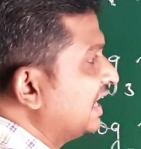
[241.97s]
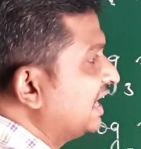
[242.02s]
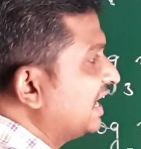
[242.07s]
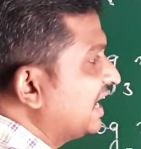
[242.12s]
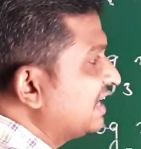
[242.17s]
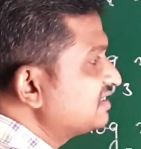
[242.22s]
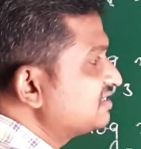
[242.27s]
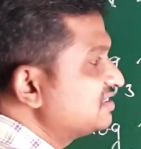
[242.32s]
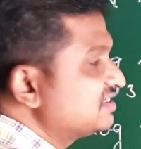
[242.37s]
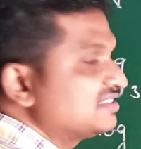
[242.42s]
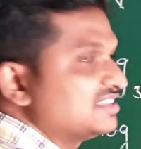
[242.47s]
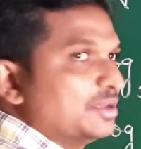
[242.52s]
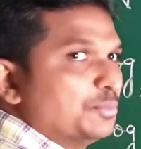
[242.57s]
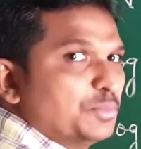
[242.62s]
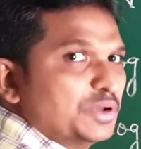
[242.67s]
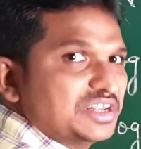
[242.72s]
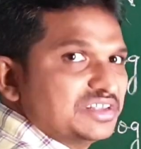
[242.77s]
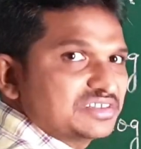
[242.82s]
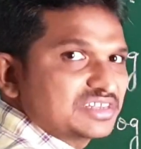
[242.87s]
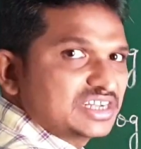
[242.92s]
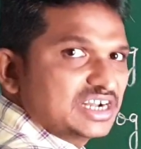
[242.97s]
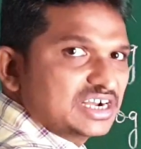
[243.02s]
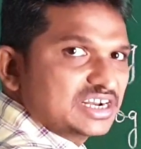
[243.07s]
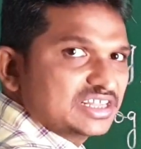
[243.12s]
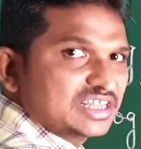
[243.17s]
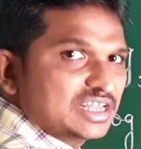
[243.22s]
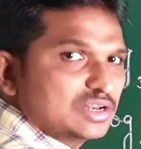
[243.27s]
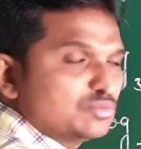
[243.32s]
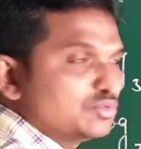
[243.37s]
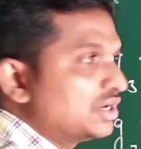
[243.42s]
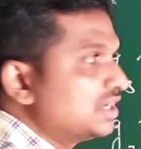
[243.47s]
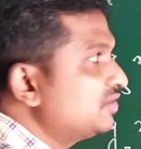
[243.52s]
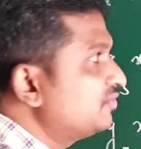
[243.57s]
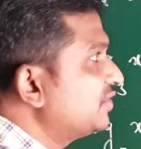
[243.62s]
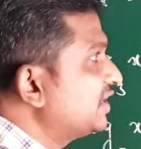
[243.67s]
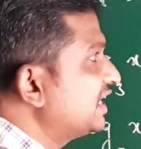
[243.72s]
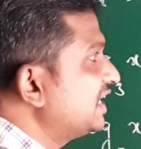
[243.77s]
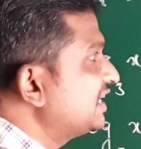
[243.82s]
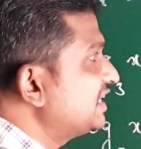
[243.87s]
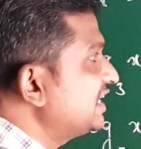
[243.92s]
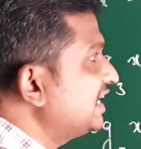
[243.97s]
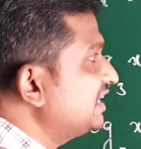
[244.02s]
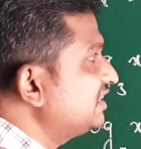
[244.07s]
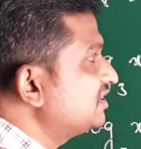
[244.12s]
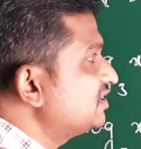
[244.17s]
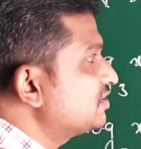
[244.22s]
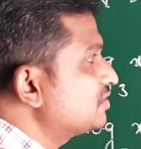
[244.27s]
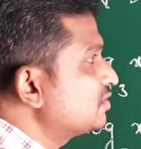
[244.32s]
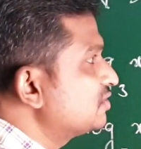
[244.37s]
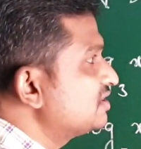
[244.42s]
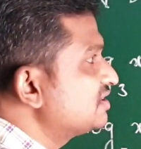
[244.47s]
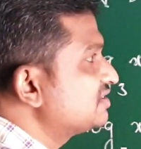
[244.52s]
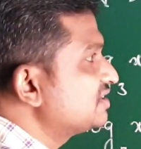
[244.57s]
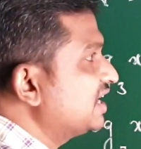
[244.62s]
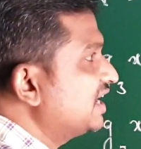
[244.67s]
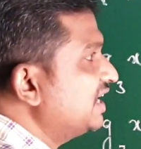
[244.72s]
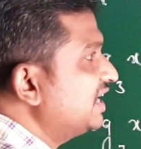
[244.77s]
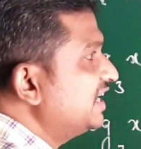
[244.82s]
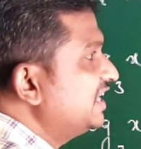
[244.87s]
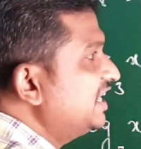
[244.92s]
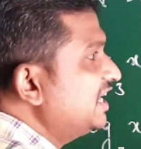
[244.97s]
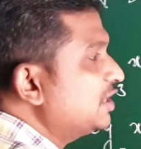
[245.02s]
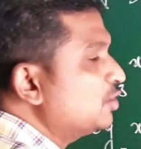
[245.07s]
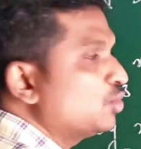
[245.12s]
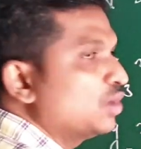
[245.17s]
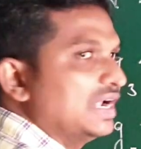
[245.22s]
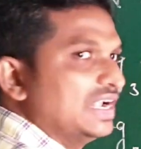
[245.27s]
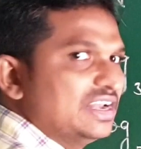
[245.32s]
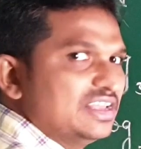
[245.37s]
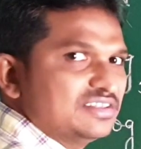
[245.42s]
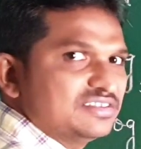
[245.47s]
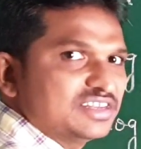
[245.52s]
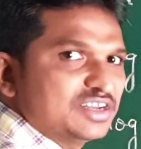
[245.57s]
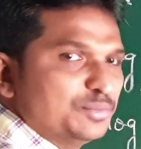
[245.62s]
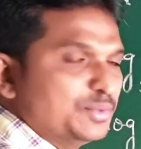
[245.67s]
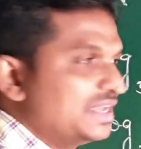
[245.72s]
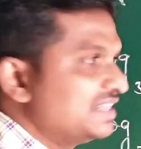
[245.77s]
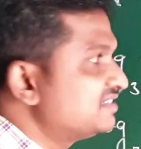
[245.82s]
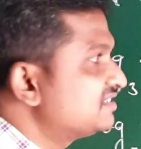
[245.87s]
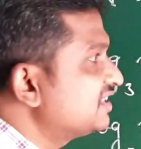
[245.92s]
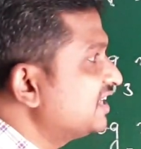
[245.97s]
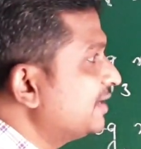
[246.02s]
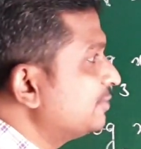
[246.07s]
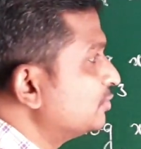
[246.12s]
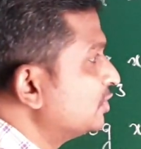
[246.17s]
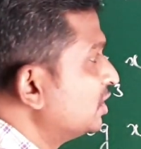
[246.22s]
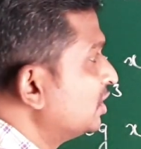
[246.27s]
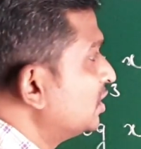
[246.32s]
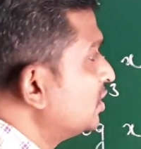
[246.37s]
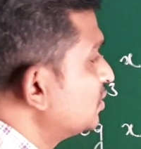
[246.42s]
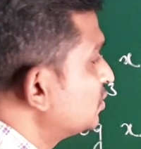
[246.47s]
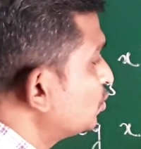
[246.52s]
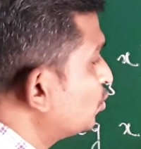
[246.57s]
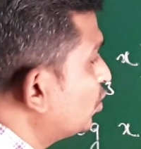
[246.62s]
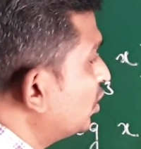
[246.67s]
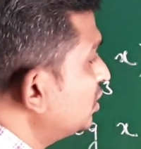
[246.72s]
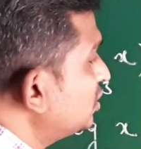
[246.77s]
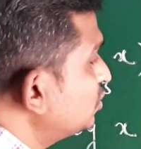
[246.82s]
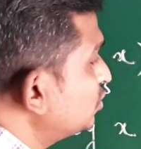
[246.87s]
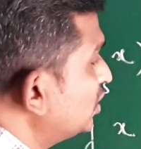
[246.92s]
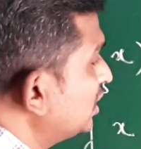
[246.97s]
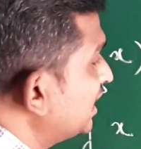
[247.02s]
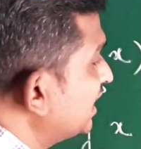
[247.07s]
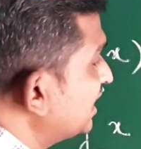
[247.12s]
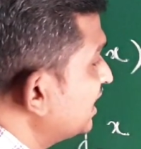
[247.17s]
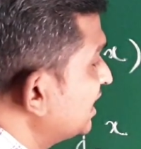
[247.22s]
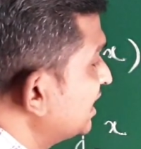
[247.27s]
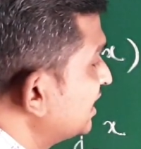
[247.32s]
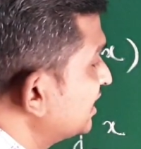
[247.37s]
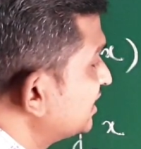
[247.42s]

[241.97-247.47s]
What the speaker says: As this number is greater than 1, when I take this to this side, inequalities remain same. So what you will get?